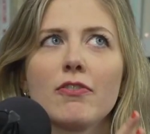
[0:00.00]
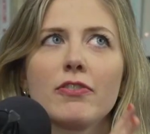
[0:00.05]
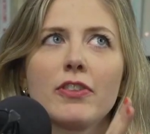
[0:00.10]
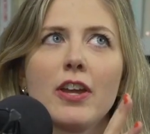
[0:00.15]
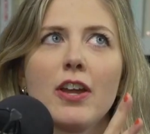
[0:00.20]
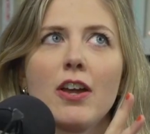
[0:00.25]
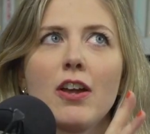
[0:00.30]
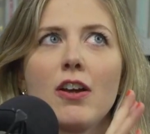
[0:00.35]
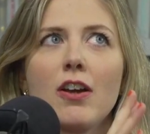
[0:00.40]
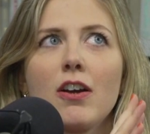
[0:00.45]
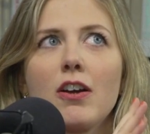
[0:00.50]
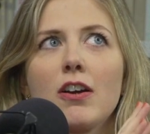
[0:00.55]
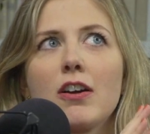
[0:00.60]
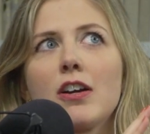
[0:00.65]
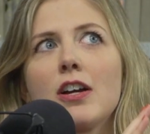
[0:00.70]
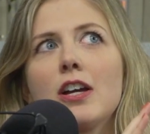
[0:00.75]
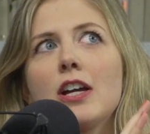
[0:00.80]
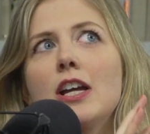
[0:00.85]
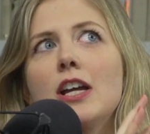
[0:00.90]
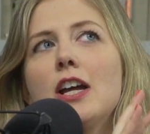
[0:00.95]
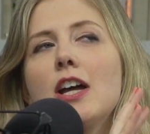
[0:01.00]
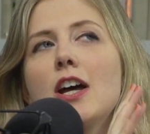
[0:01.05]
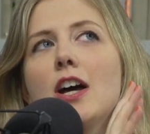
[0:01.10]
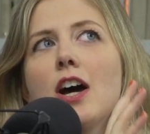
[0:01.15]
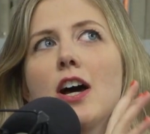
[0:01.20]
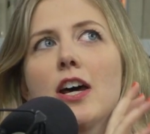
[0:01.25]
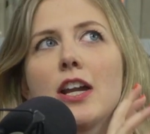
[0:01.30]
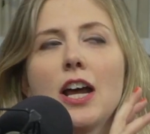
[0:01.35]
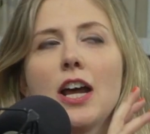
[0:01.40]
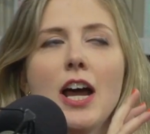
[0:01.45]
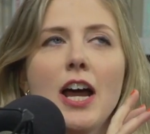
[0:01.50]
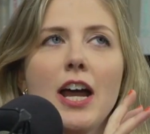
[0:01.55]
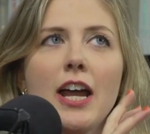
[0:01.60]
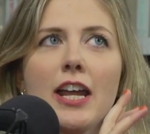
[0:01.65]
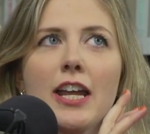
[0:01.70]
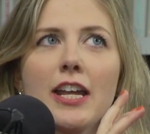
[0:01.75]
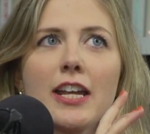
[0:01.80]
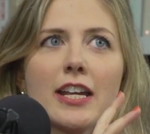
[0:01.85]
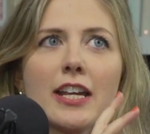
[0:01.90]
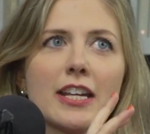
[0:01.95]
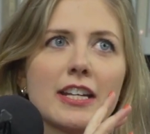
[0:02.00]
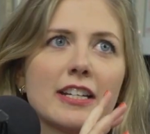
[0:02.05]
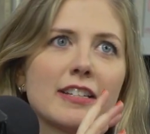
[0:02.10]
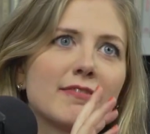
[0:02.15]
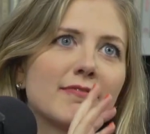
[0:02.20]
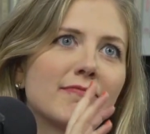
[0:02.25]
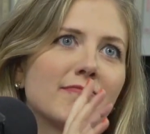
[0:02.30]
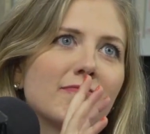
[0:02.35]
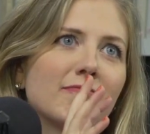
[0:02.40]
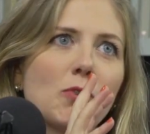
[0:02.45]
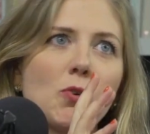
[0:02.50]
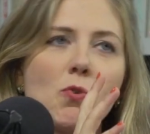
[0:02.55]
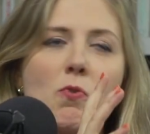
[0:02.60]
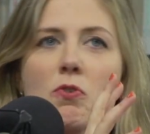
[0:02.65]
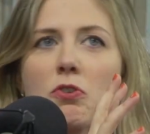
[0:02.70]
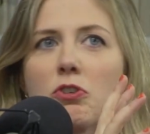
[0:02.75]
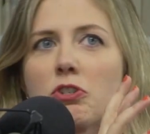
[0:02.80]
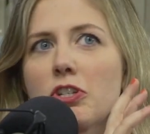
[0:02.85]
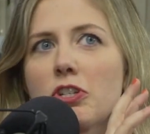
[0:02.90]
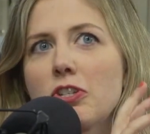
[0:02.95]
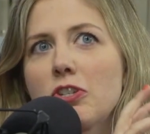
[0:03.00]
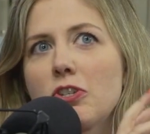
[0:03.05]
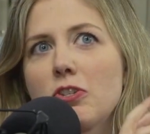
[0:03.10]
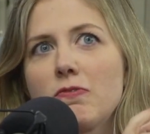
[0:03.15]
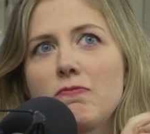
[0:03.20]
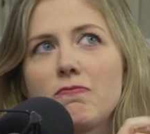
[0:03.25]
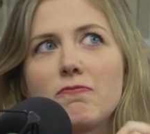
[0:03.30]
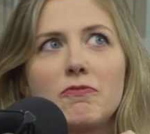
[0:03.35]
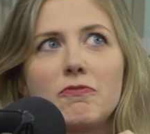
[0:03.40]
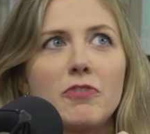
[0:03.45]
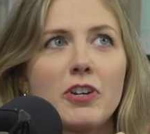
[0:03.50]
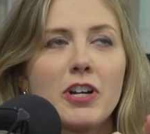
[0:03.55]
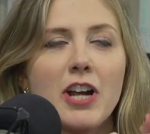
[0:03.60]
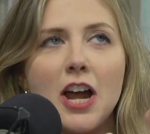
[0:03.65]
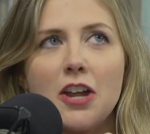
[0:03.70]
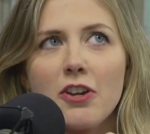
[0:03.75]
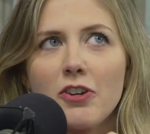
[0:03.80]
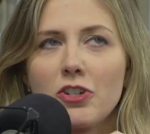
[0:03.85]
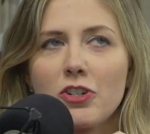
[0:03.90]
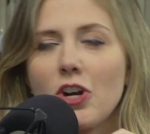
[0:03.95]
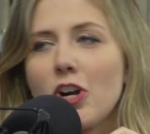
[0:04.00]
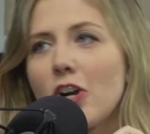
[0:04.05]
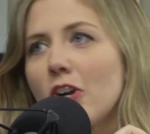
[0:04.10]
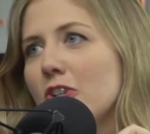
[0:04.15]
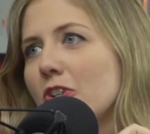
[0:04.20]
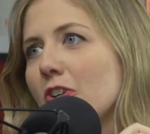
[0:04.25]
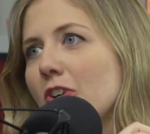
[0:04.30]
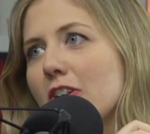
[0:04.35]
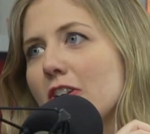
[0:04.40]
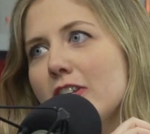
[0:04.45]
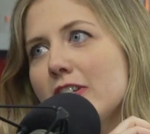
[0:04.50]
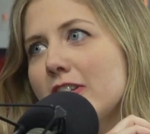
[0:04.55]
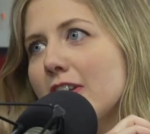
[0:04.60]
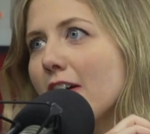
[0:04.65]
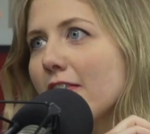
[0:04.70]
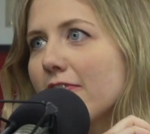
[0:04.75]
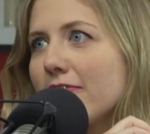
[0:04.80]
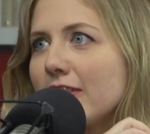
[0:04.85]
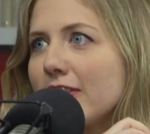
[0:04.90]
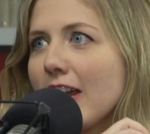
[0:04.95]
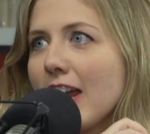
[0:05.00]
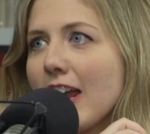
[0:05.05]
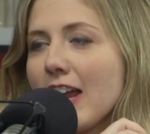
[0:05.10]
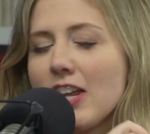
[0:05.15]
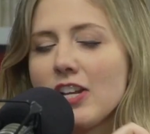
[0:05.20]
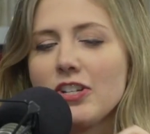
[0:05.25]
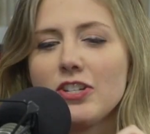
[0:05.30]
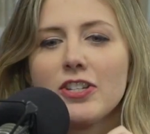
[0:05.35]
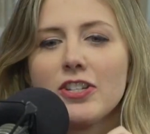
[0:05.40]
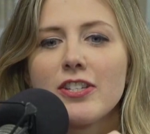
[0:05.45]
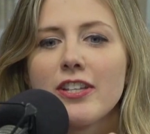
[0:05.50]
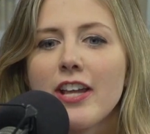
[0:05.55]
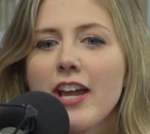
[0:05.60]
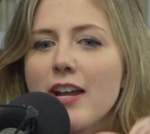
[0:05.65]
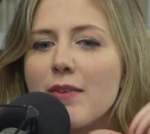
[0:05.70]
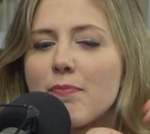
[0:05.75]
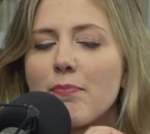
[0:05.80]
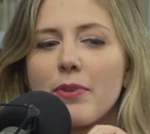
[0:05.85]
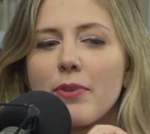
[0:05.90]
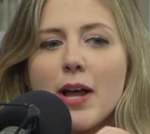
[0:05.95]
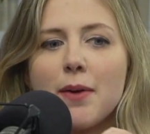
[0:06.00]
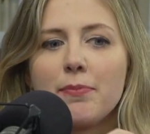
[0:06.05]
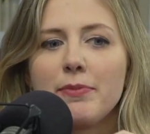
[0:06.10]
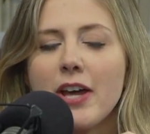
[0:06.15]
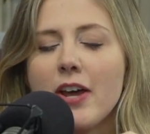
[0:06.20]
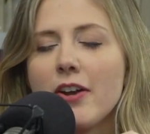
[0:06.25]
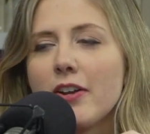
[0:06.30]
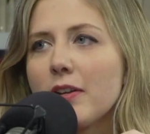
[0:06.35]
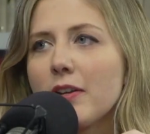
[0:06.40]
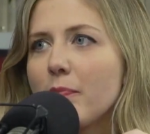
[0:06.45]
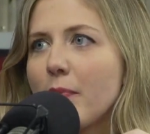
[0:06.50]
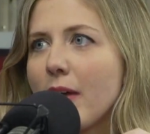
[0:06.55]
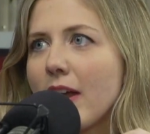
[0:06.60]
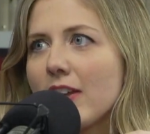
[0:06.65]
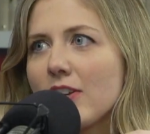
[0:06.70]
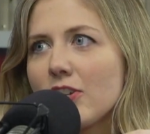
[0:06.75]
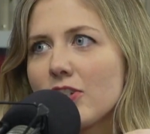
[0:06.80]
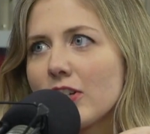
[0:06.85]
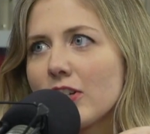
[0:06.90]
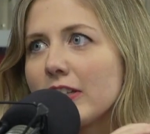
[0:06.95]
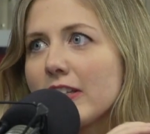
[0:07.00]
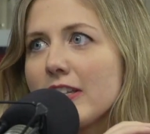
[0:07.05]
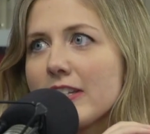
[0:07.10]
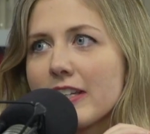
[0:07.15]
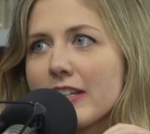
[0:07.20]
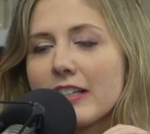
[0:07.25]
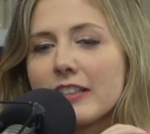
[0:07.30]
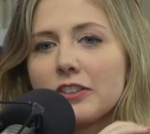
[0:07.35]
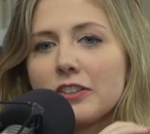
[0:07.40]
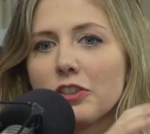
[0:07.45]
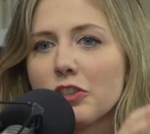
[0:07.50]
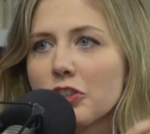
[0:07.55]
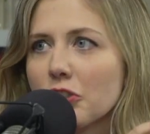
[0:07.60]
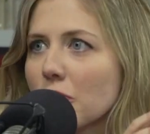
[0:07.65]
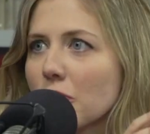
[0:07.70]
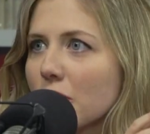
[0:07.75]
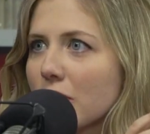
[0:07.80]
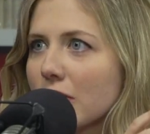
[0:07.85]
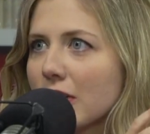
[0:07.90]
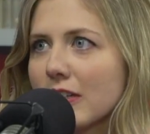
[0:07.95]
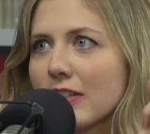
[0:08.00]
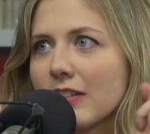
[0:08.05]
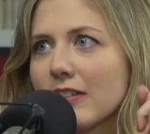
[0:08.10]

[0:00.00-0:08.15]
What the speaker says: there on a hike or just forgot your charger. It's a tough day. Just like plop down on a bench and at least get a little juice to.